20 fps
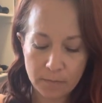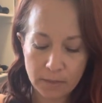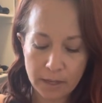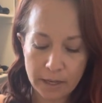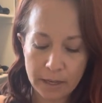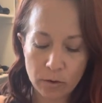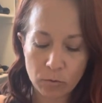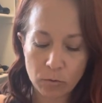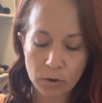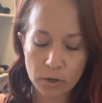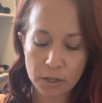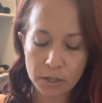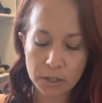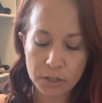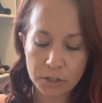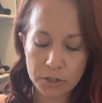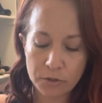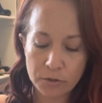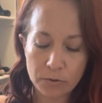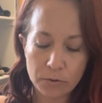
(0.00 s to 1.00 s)
in order
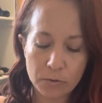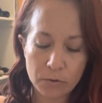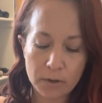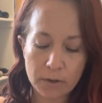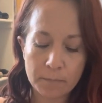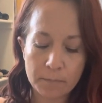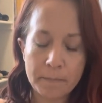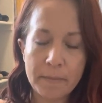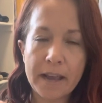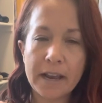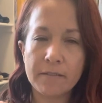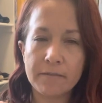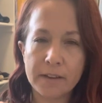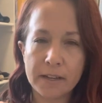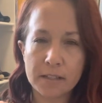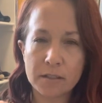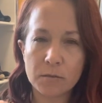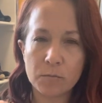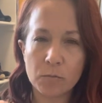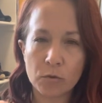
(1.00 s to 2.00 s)
to
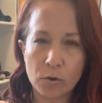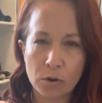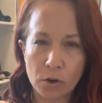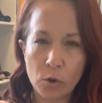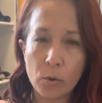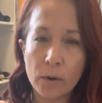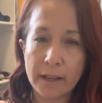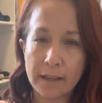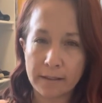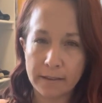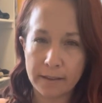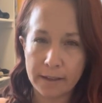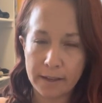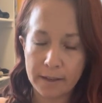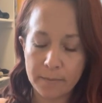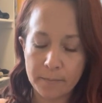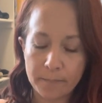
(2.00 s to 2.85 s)
manifest more quickly